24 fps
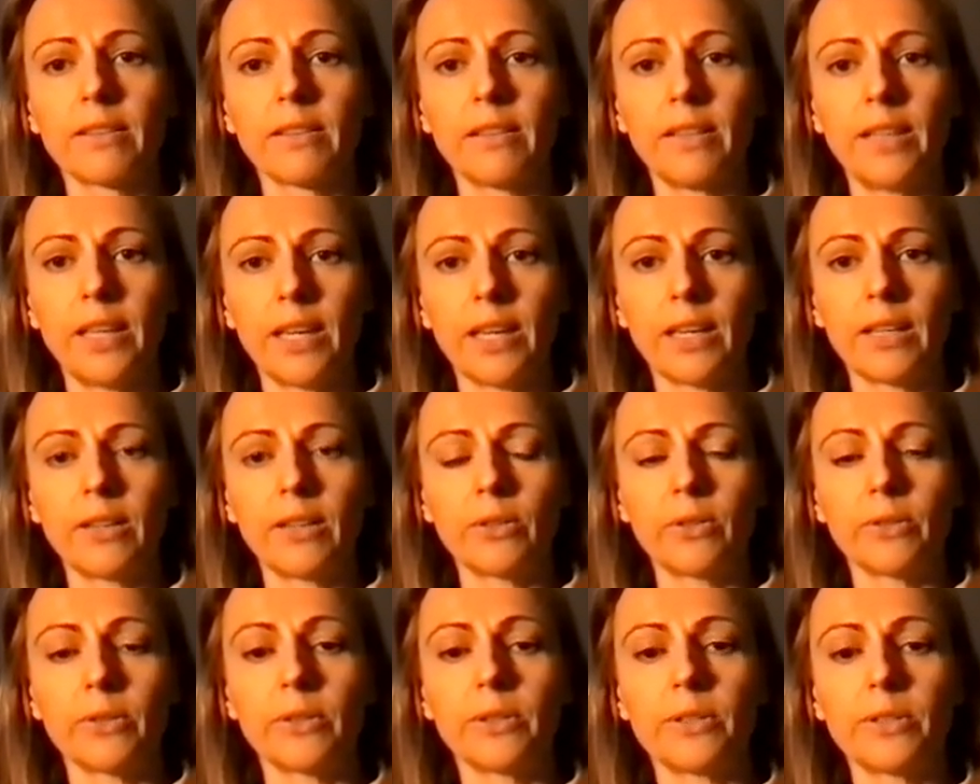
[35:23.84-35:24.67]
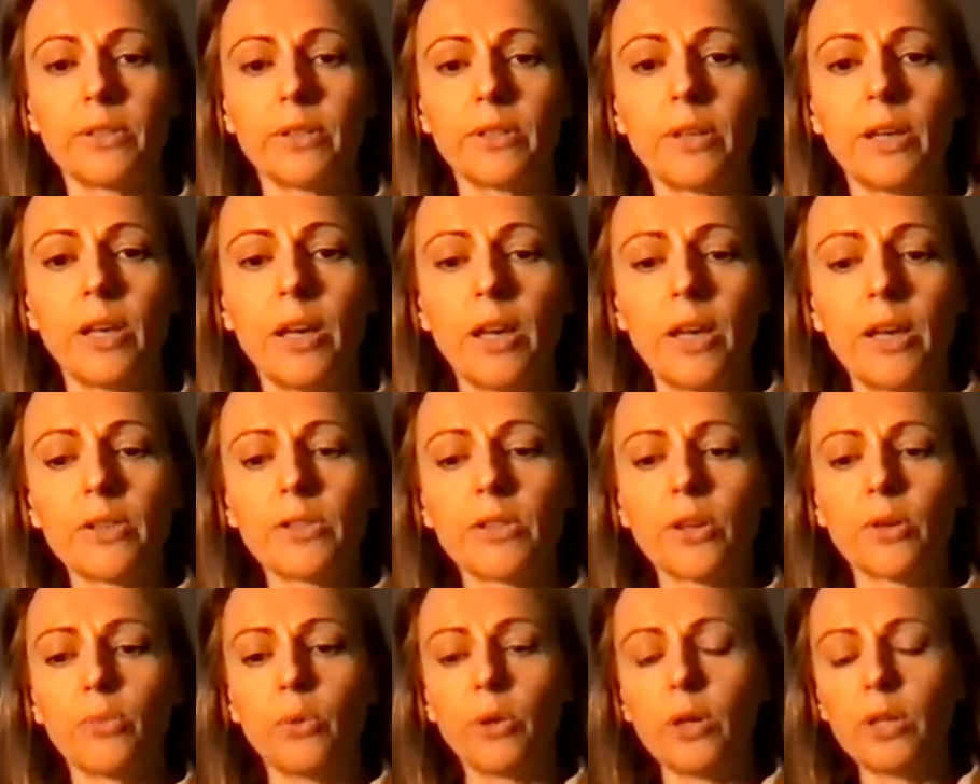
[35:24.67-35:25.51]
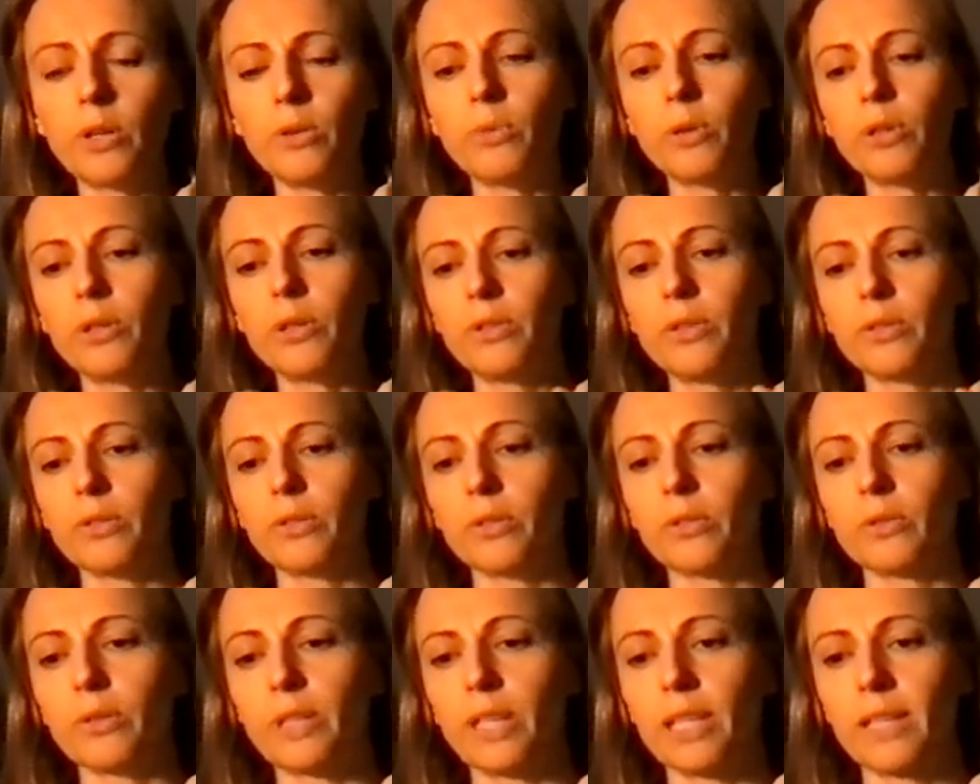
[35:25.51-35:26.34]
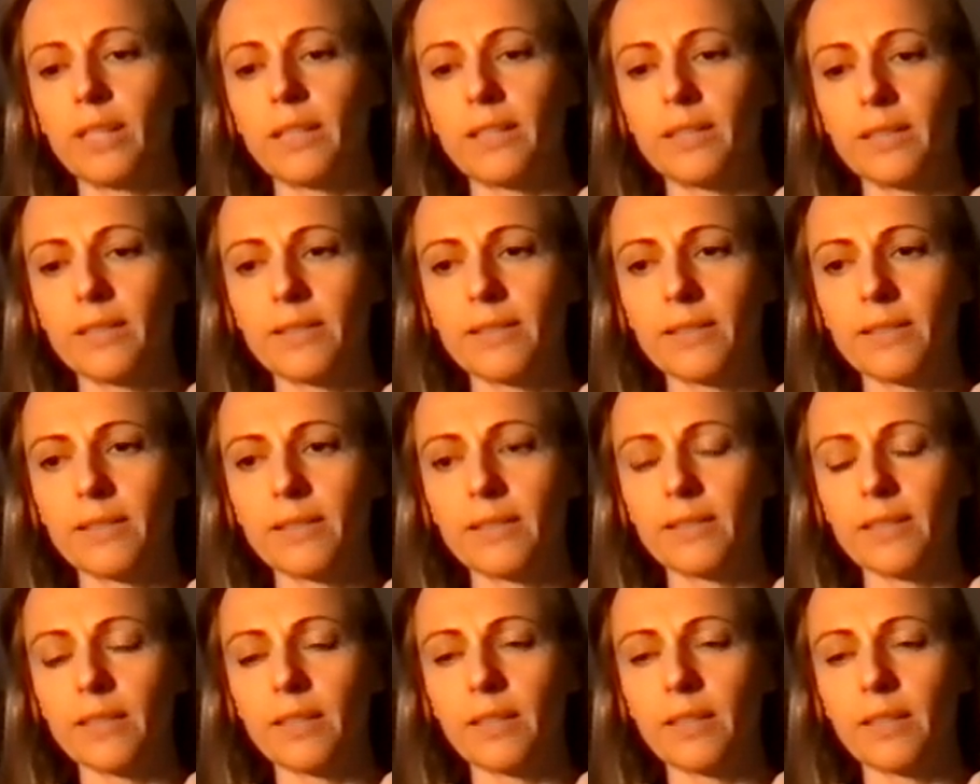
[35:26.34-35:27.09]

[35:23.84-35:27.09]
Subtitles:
Yeah, good. So what you want to do is,